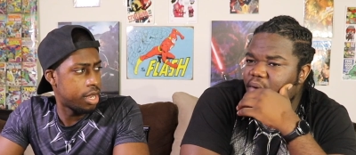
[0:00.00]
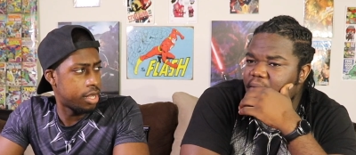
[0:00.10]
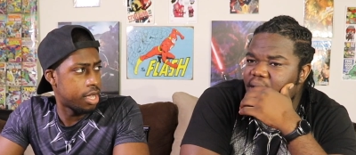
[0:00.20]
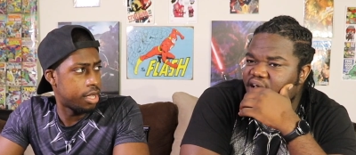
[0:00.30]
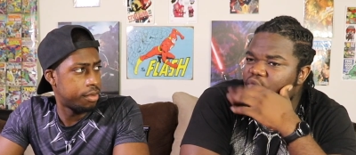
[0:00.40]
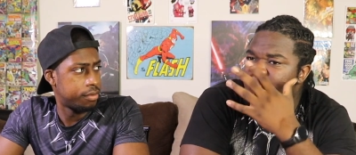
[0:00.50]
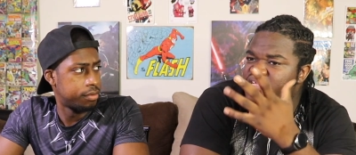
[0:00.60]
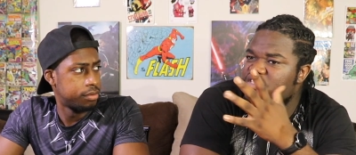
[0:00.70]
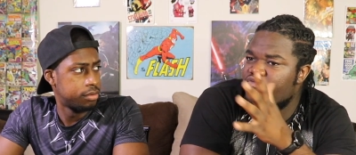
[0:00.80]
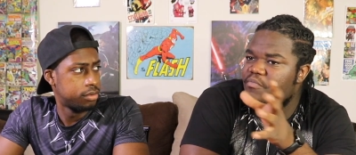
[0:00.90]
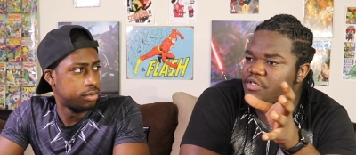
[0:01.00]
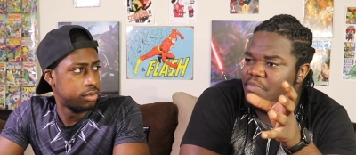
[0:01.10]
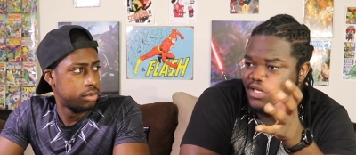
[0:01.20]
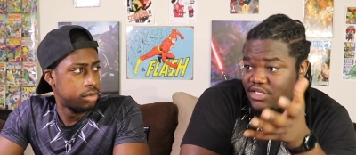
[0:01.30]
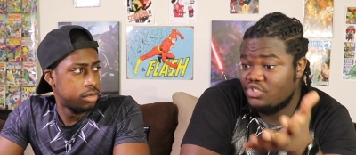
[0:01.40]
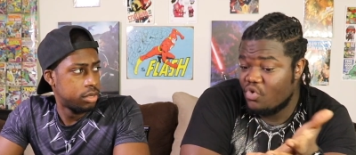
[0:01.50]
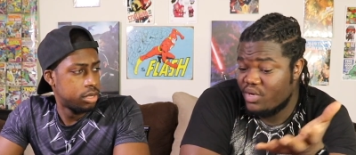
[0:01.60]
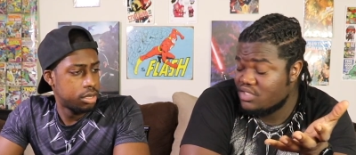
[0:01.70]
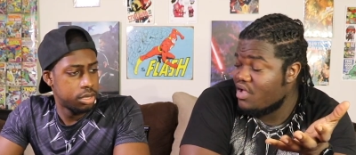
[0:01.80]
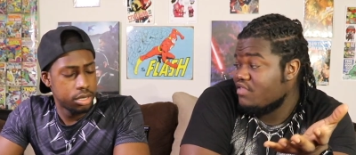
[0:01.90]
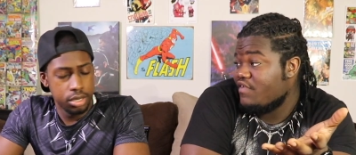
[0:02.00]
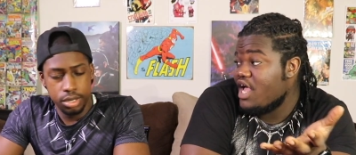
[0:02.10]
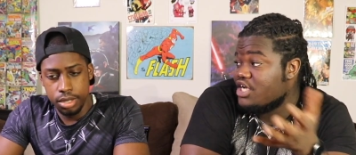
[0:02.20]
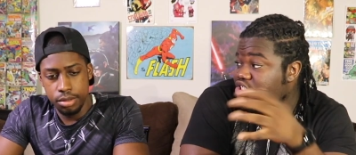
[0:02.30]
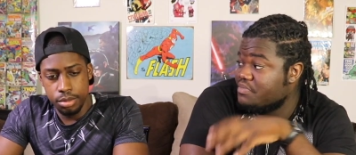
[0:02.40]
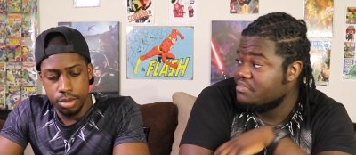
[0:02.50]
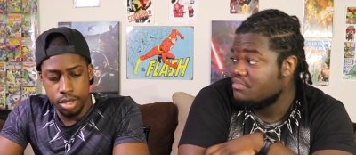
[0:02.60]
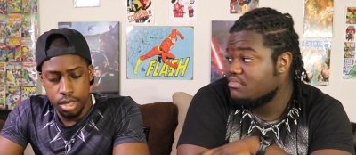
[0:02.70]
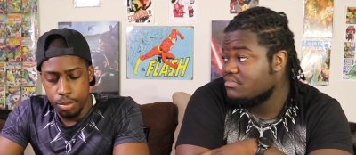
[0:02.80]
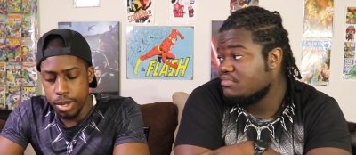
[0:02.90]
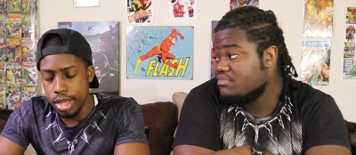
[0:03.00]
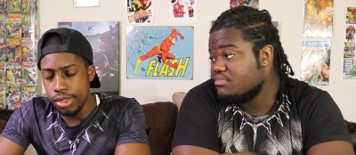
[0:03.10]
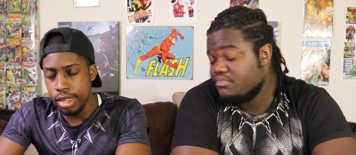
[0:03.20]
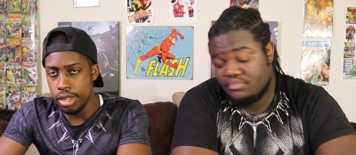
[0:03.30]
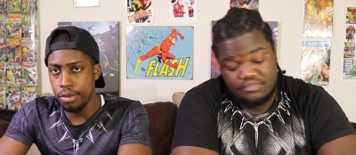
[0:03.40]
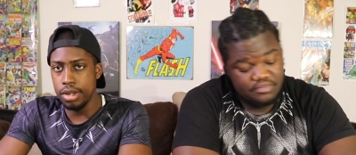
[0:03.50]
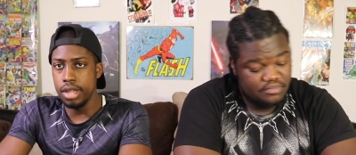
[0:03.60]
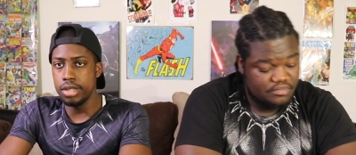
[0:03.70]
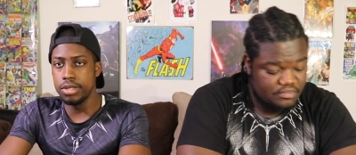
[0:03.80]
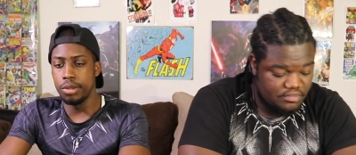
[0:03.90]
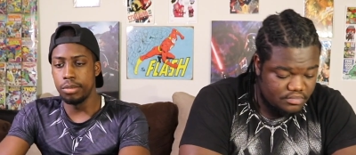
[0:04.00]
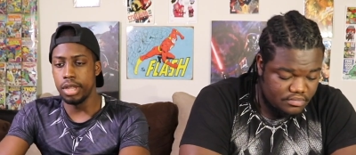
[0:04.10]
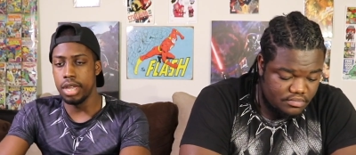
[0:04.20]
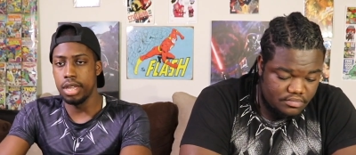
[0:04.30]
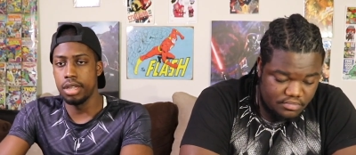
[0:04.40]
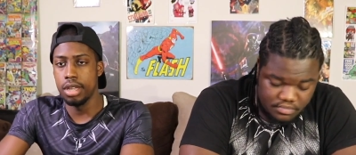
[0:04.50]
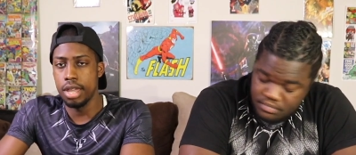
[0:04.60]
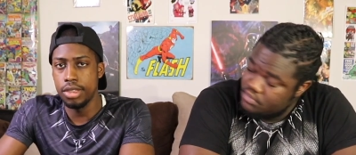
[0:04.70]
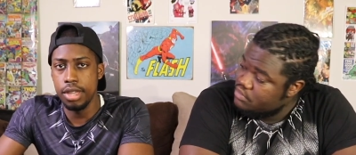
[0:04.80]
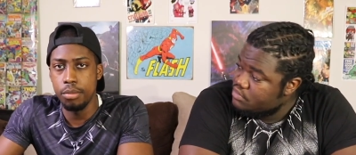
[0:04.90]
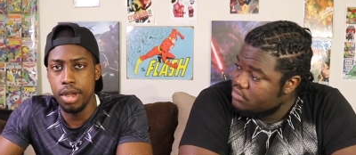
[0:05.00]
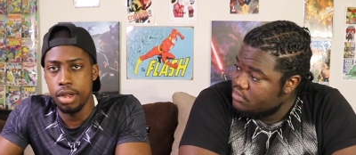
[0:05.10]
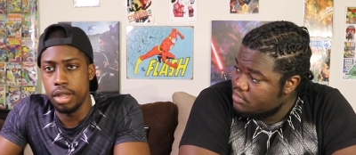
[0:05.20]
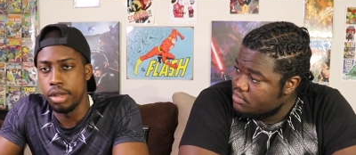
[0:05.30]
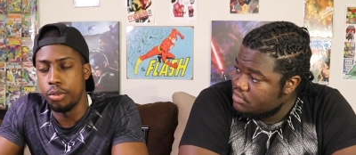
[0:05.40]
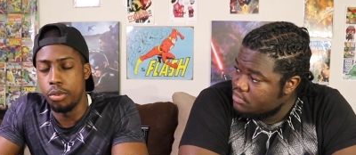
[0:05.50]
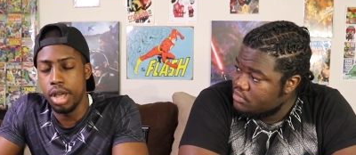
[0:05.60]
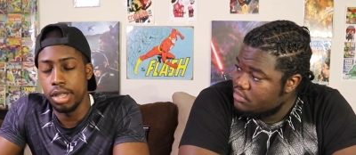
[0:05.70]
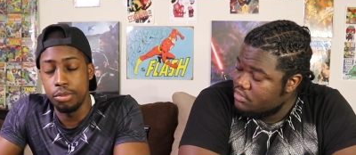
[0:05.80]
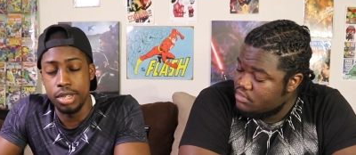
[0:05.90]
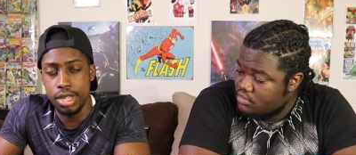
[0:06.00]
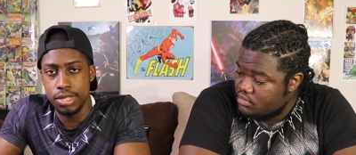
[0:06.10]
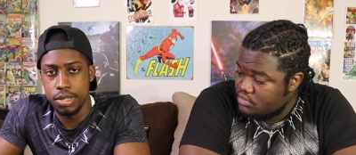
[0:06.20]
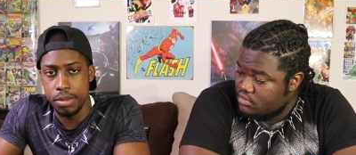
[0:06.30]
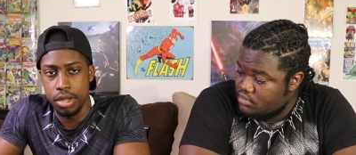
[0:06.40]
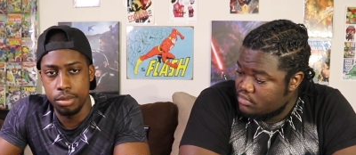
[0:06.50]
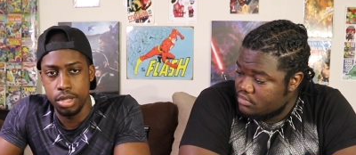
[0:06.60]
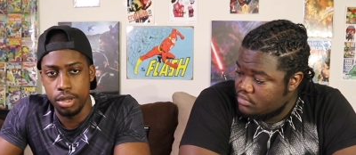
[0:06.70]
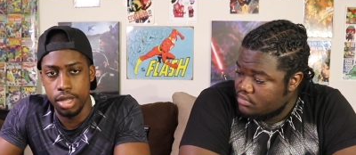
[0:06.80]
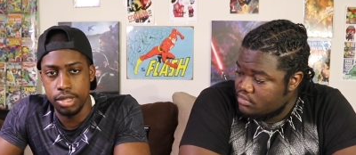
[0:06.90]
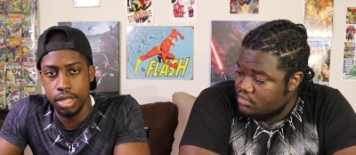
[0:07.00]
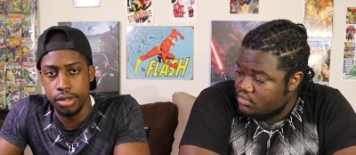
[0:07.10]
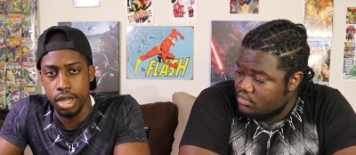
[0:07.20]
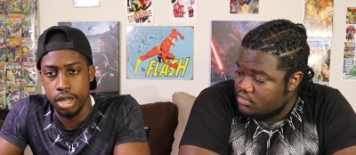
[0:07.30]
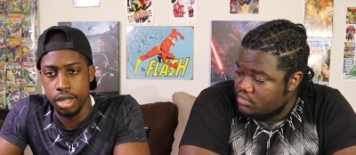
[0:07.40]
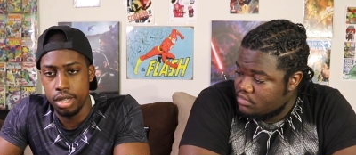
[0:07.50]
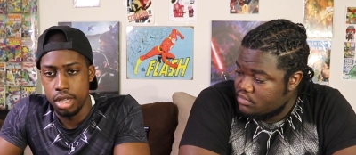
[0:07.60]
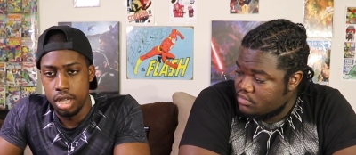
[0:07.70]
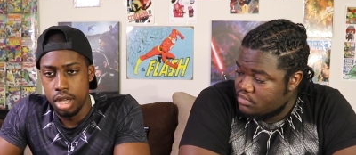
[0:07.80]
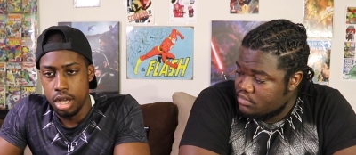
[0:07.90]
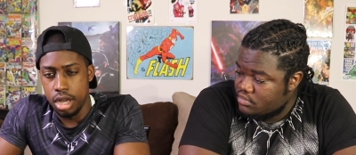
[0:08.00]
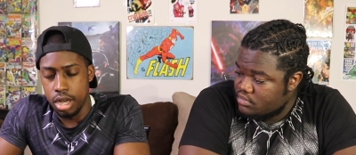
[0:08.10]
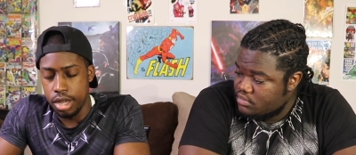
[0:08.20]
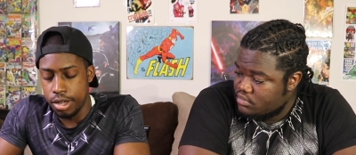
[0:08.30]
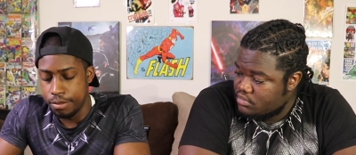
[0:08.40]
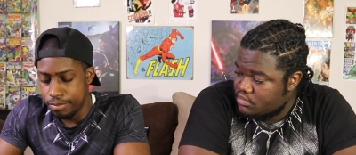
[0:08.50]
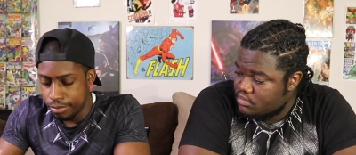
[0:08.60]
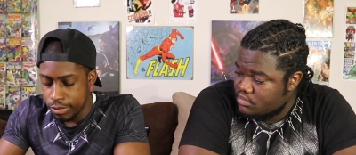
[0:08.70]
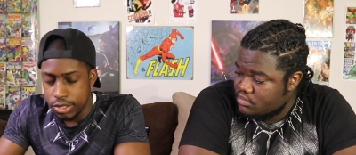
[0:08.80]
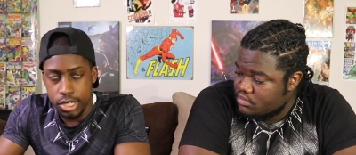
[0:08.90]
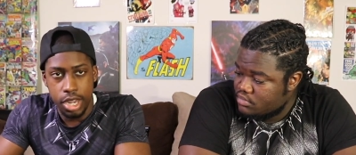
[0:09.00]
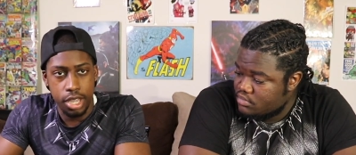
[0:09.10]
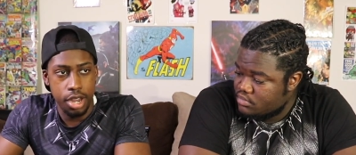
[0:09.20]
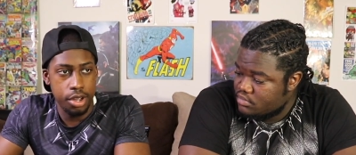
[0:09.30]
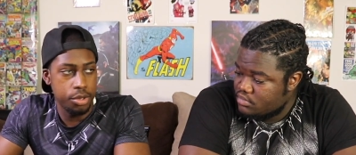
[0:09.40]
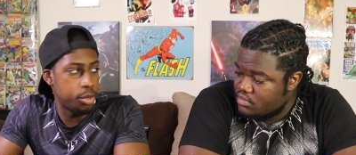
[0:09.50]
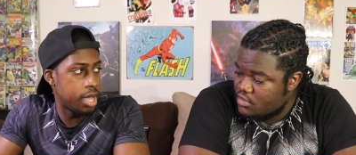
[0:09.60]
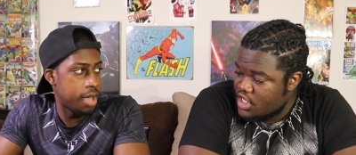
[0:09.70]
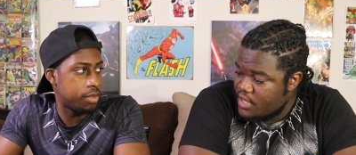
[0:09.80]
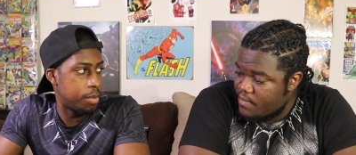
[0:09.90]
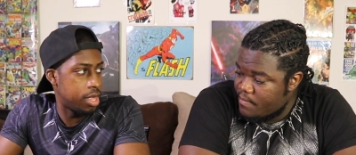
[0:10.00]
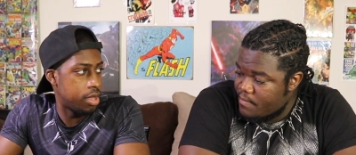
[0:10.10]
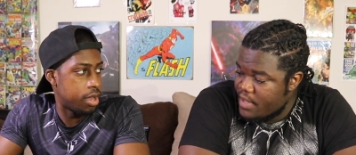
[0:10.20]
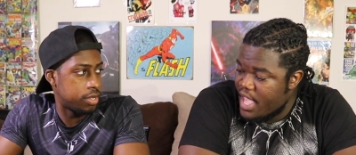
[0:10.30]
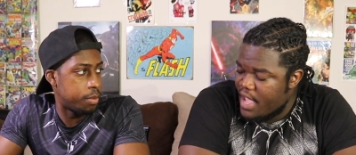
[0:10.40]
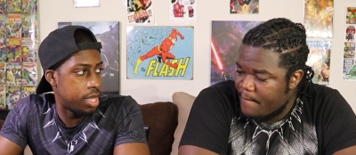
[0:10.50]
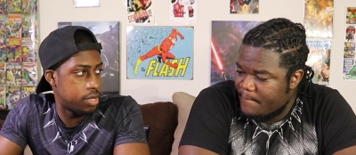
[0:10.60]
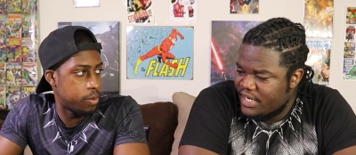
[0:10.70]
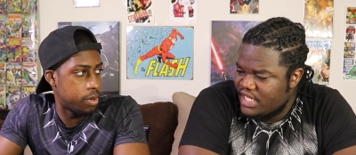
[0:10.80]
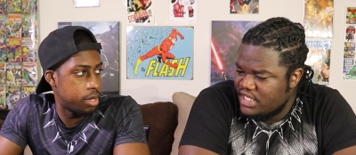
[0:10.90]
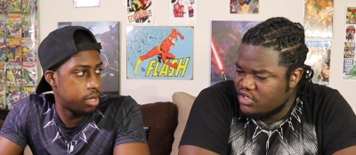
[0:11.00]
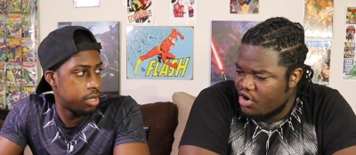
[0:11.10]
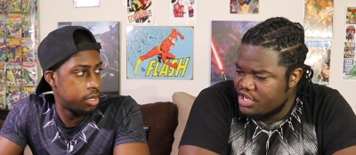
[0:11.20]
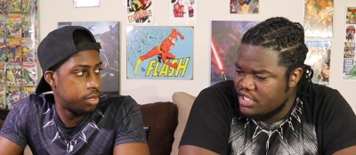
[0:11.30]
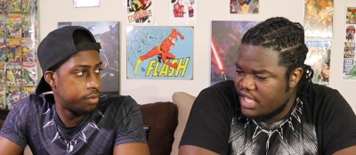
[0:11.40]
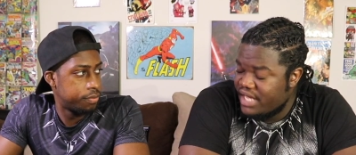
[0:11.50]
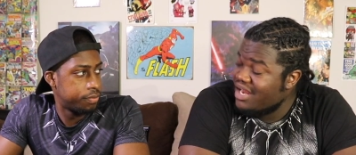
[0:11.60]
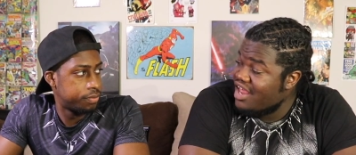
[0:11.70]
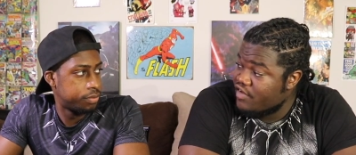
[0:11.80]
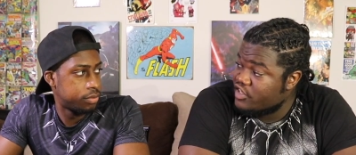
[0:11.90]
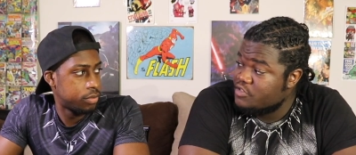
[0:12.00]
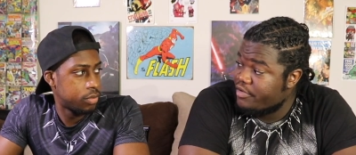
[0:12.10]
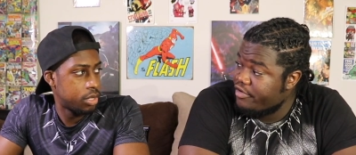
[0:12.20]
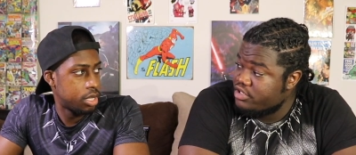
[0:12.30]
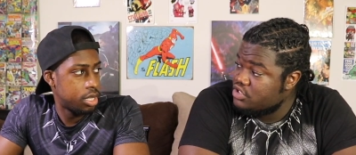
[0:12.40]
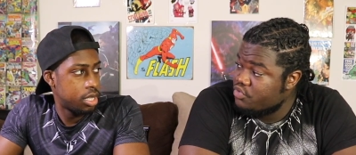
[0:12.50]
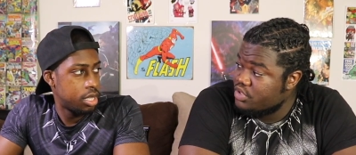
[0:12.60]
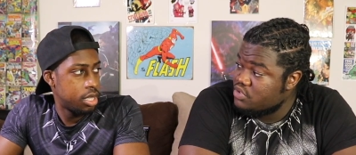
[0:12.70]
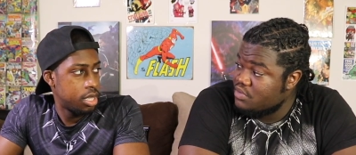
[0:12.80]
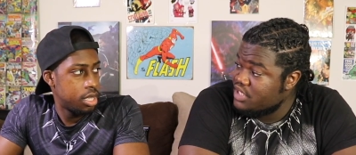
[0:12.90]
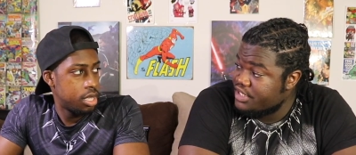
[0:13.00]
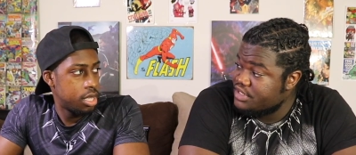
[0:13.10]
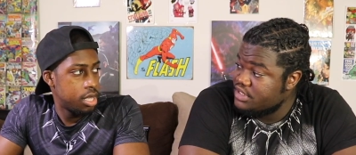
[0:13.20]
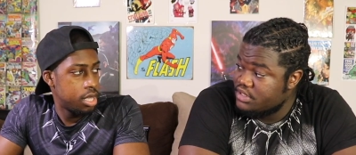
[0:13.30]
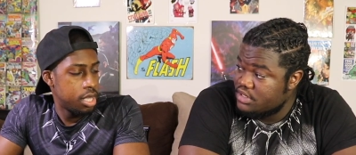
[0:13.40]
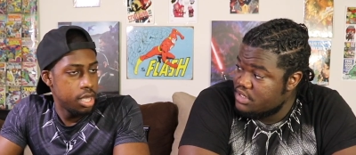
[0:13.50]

Speaker 1: wouldn't mind. It would be a different
Speaker 2: perspective. The show is called The Flash. But I think they would need some like I think Barry, Wally would need some help though. I think uh, uh, Jay Garrett would have to be there. Yeah, but he's already gained a lot of experience through this whole entire season.